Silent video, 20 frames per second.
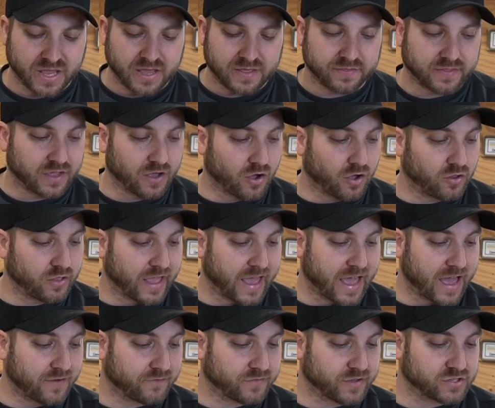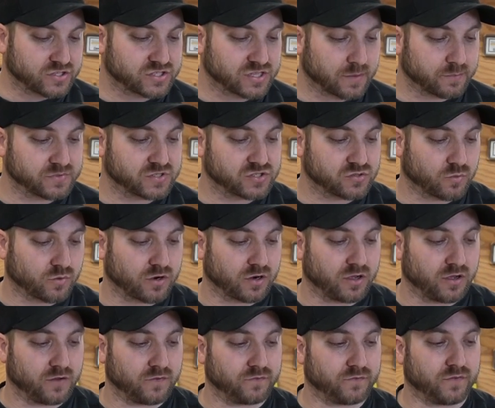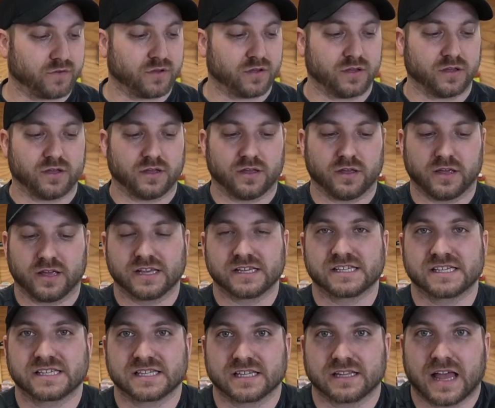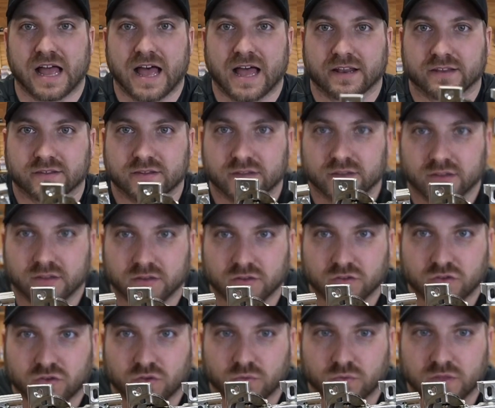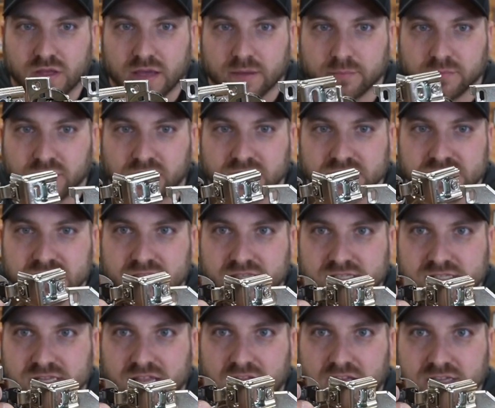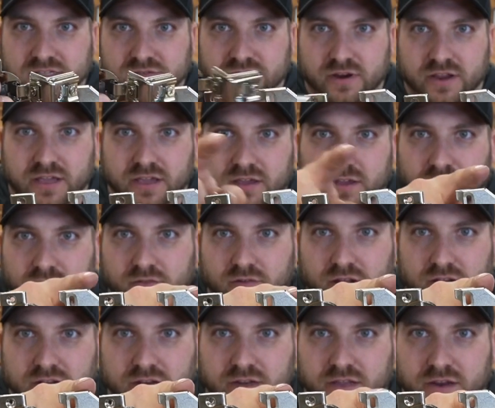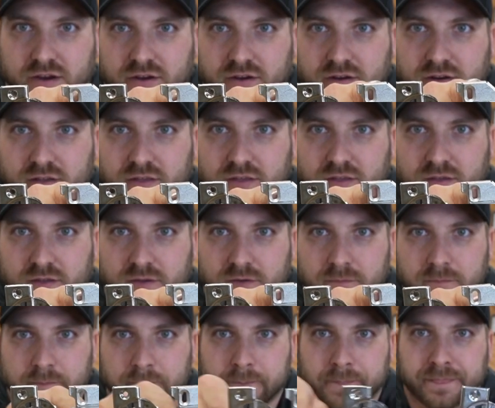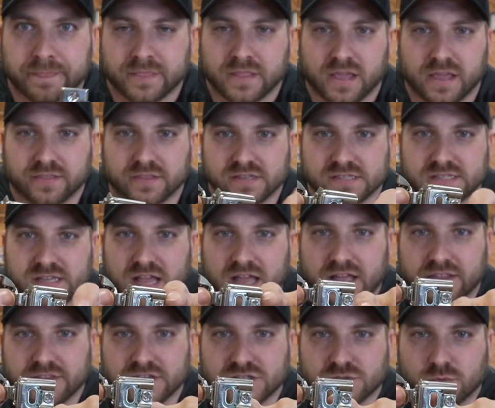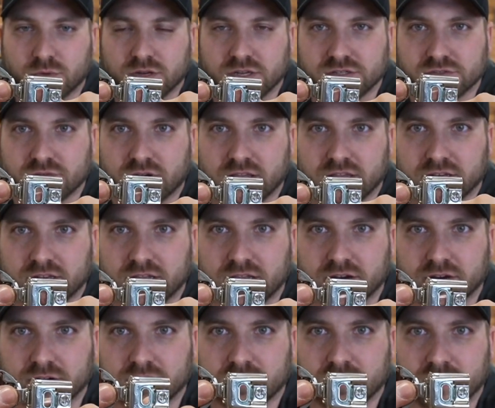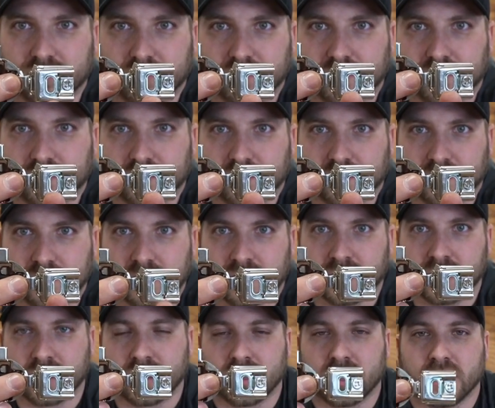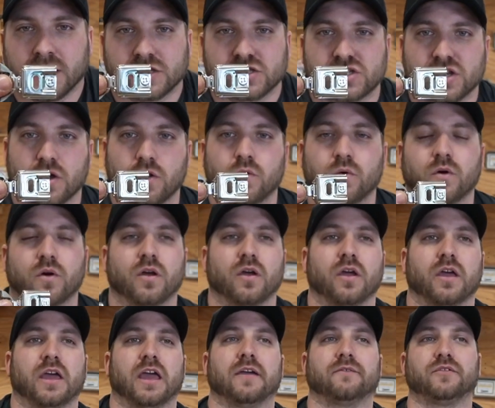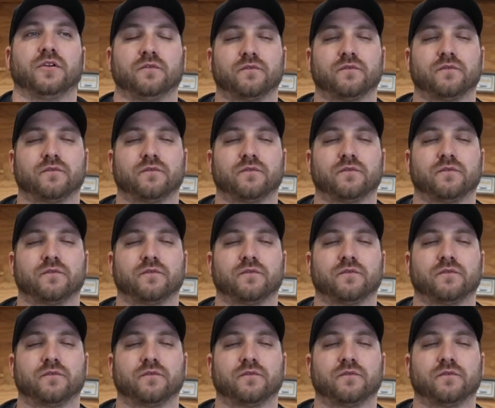they all have some sort of slot to them. You can see the slot is right in here, and the slot on this one is right in here. So if you